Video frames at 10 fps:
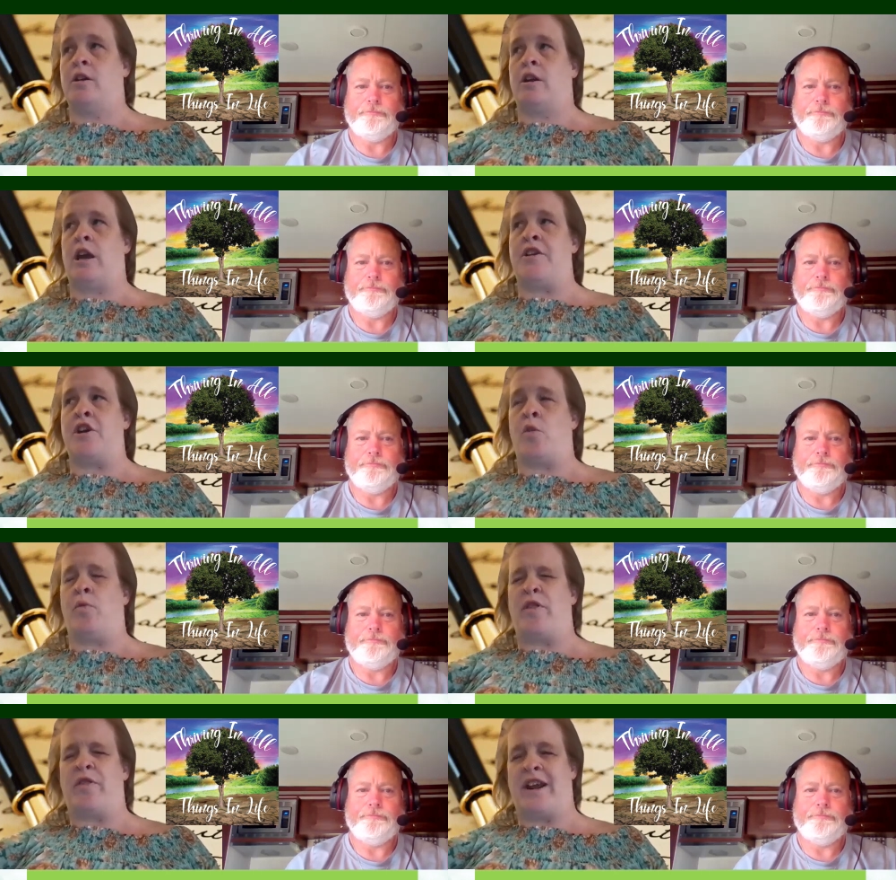Speaker 1: and know
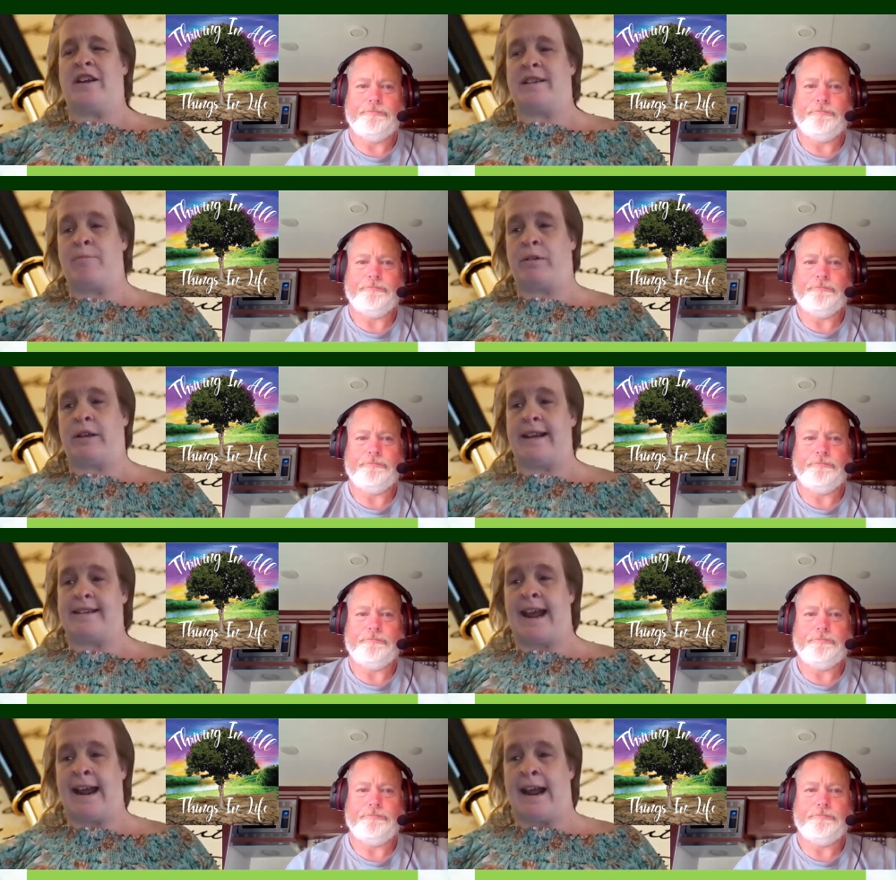the things in place
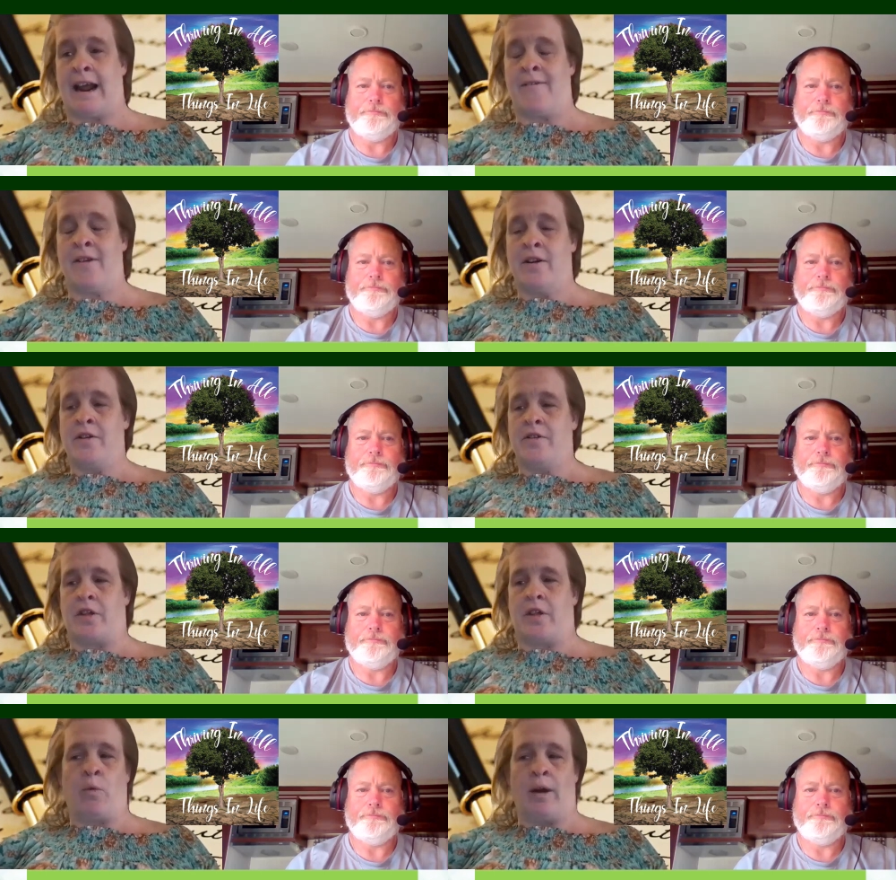to have so
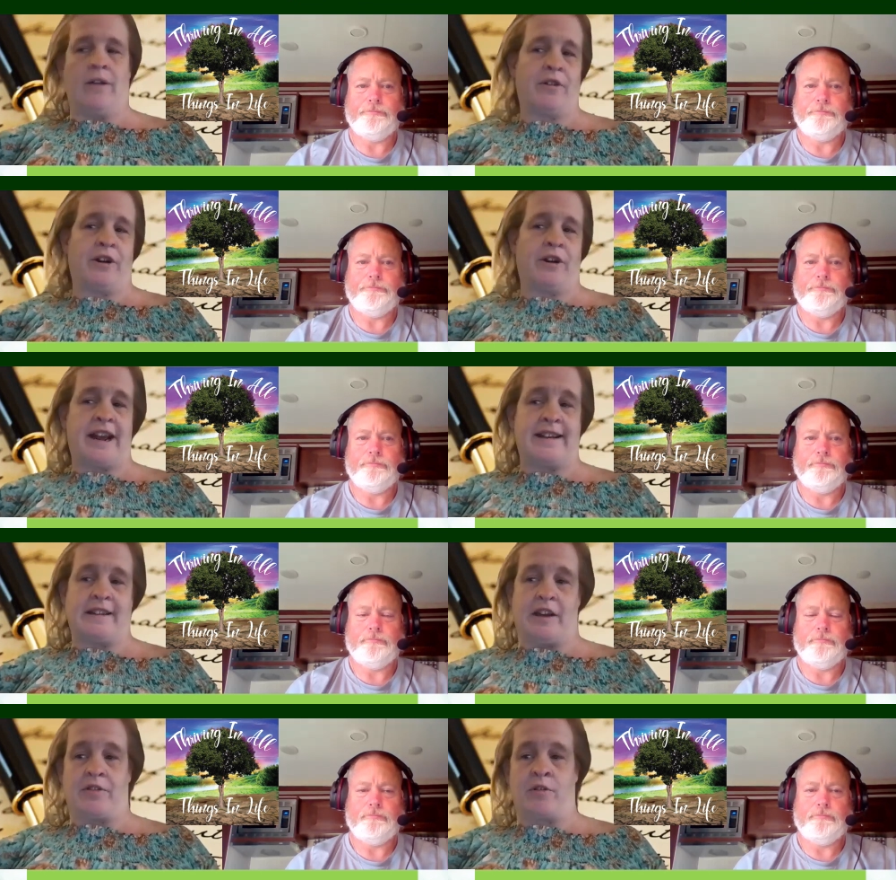that whatever it takes
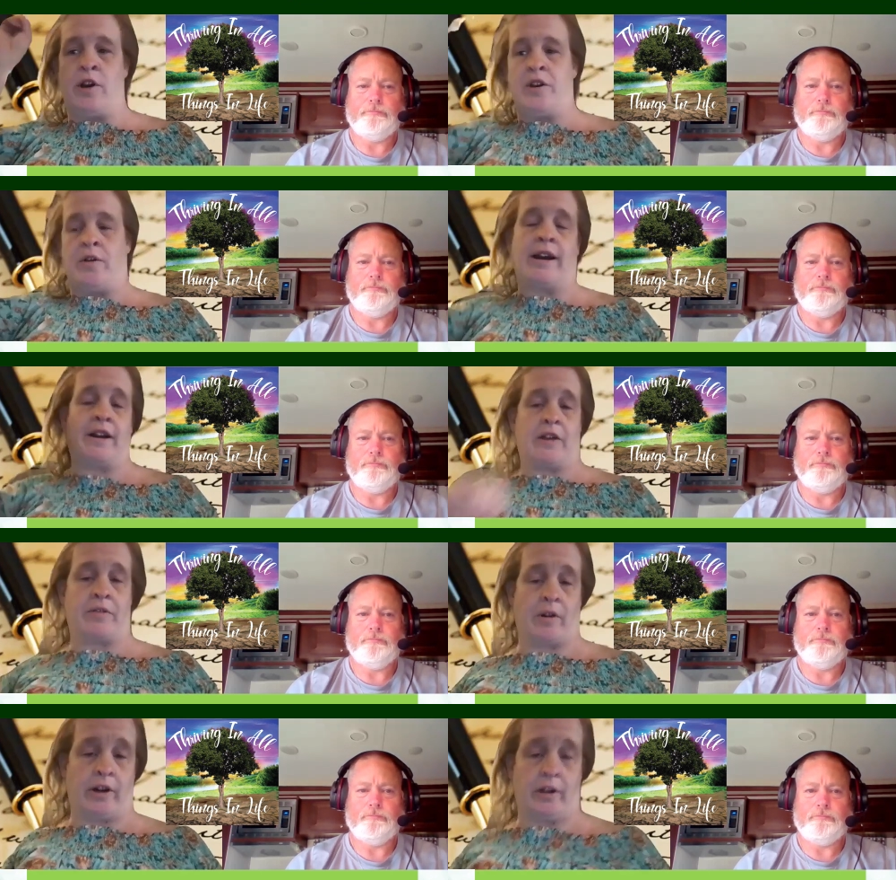to get through it you know how to get
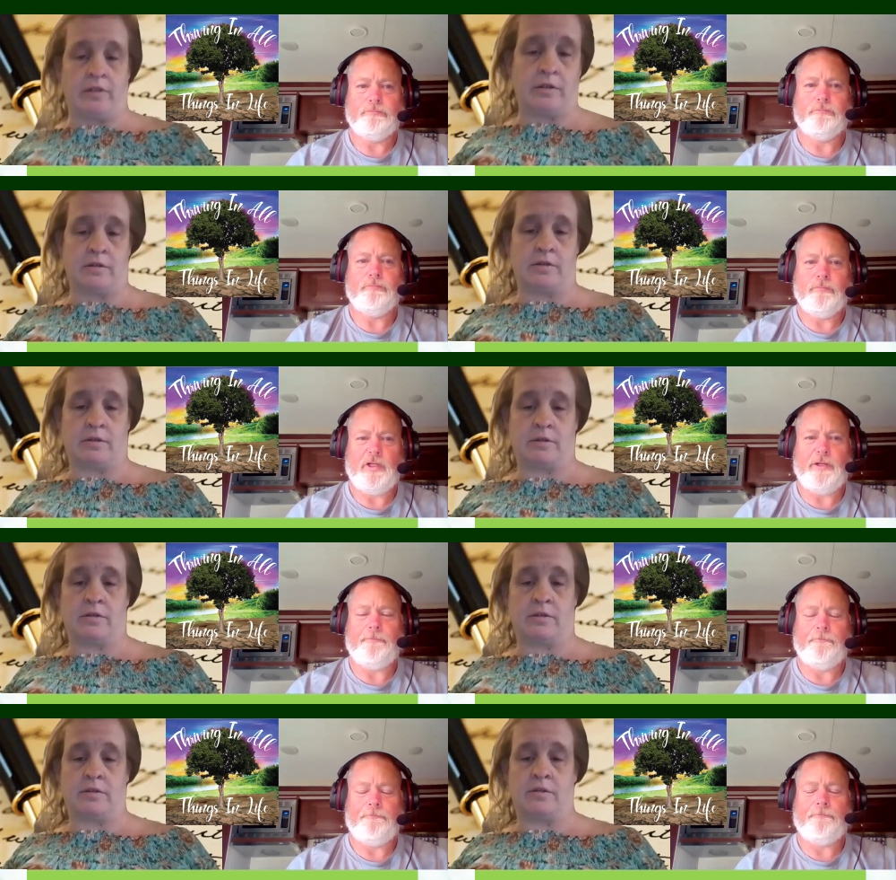through it
Speaker 2: yeah
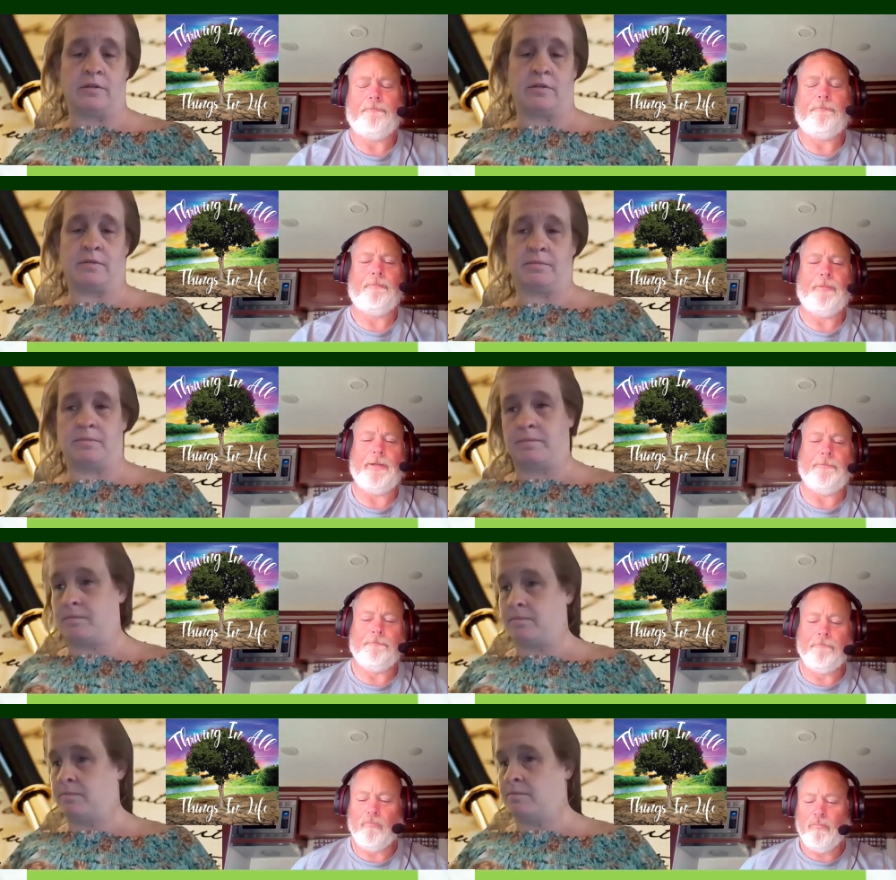yeah
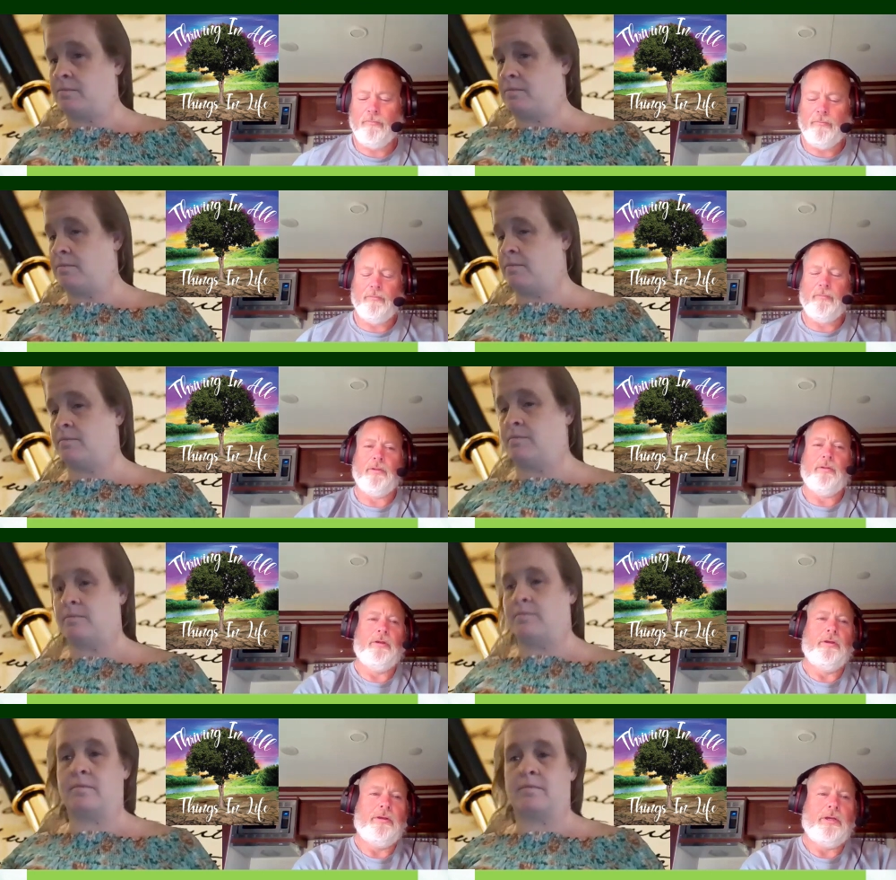
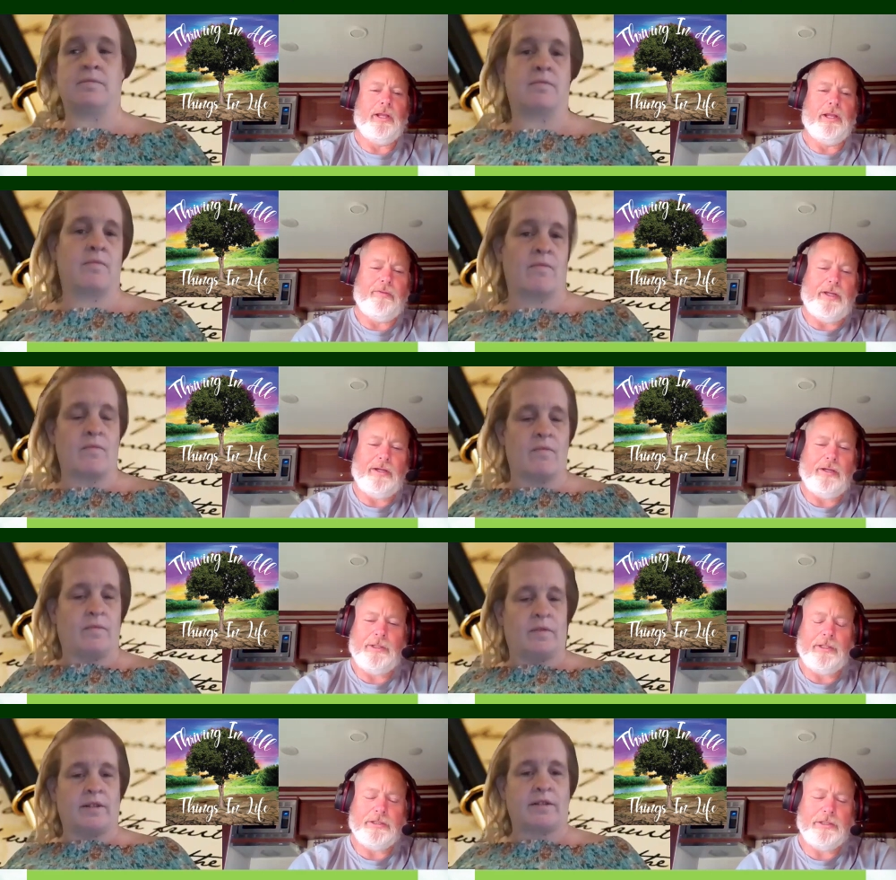i love that i
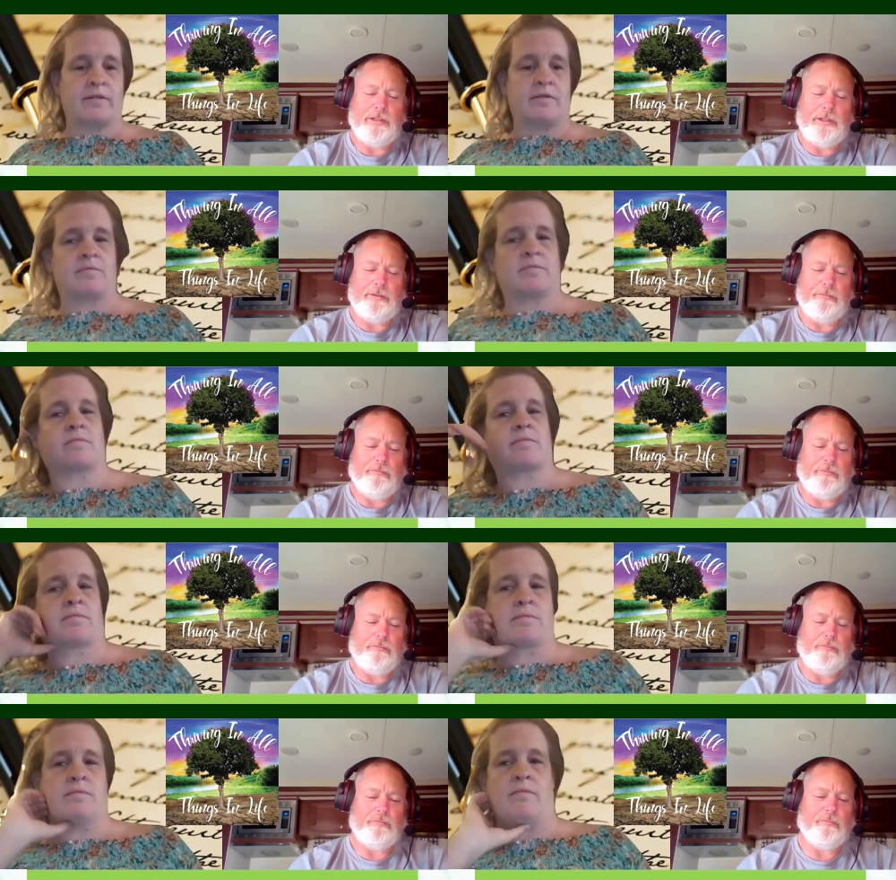mean because it, it,
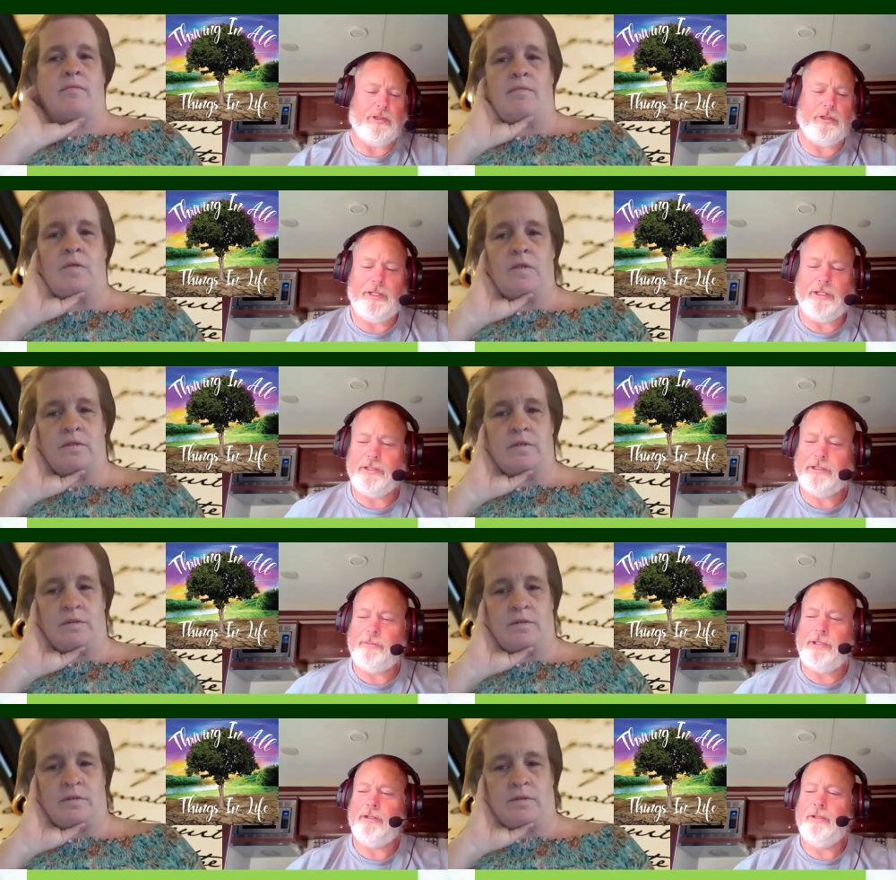really is i
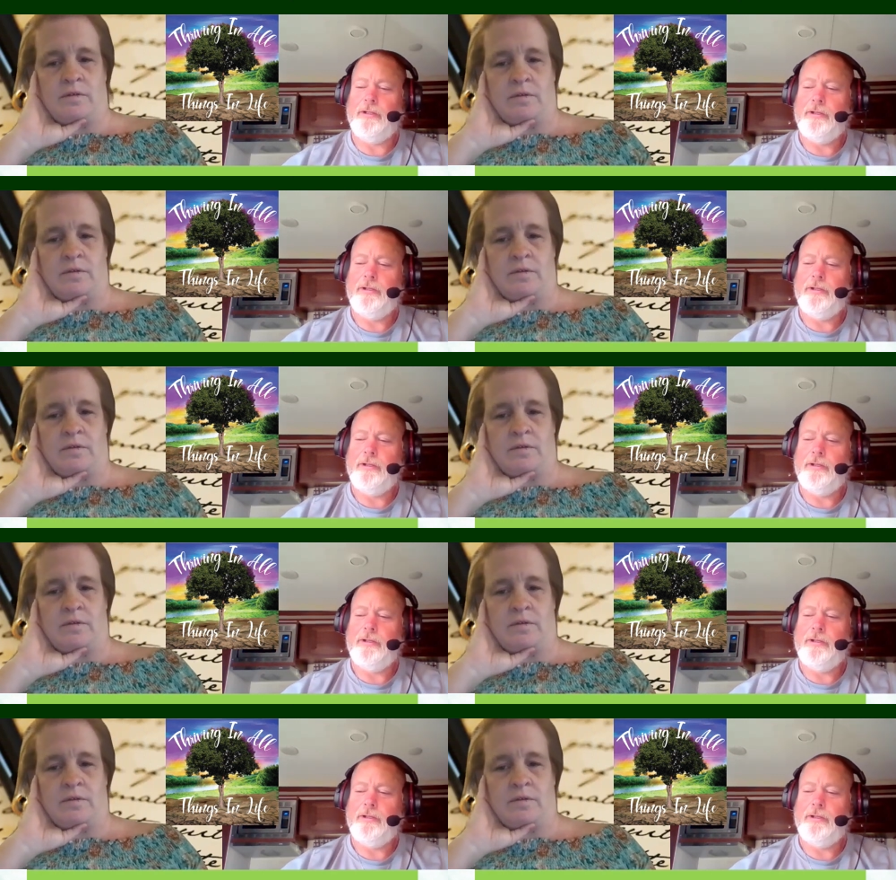mean